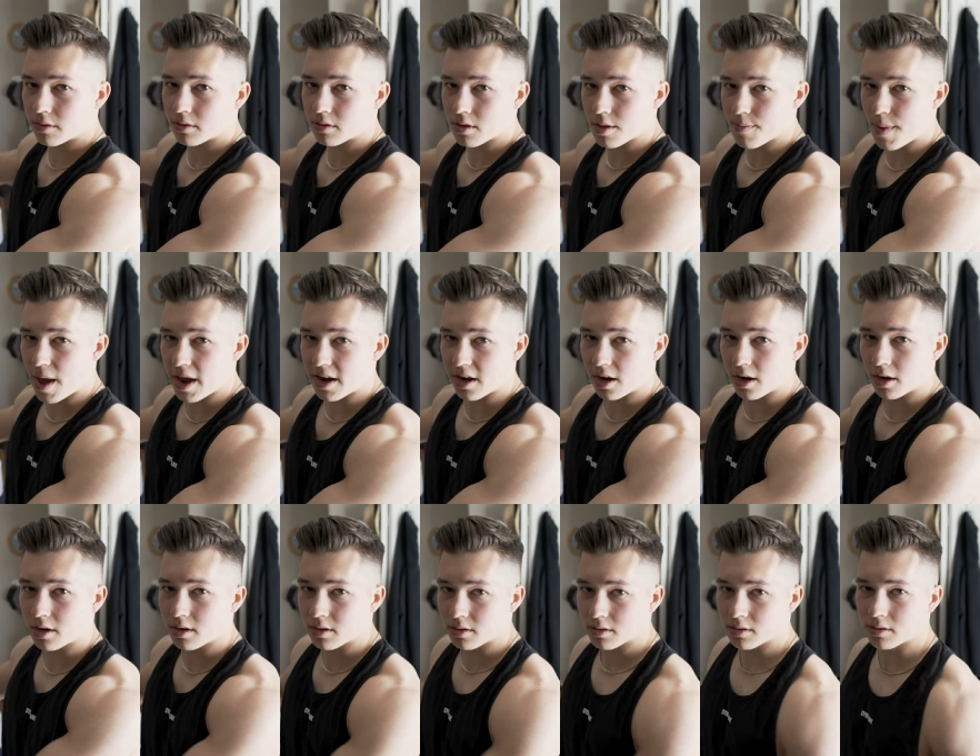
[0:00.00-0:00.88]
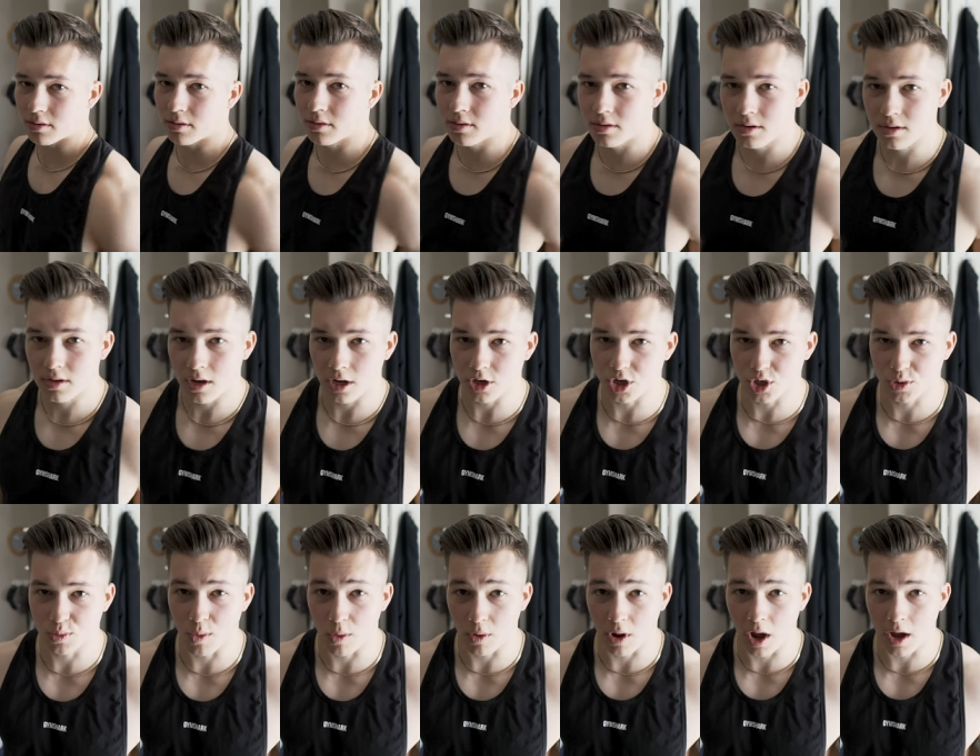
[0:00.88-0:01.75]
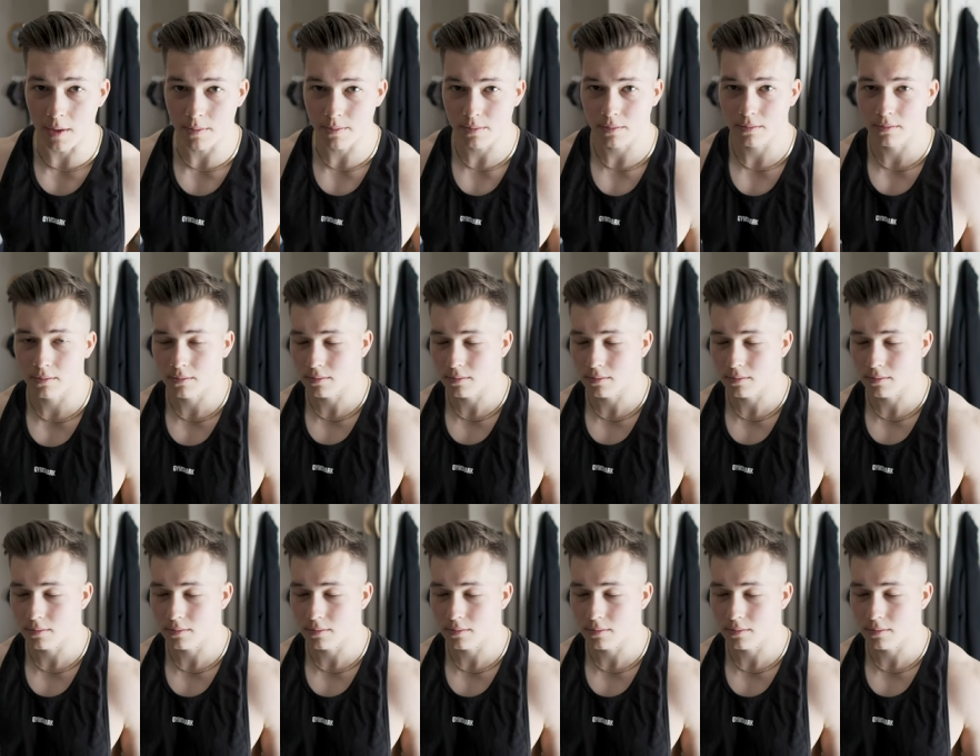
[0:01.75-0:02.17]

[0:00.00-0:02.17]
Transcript: the bed here. I just woke up.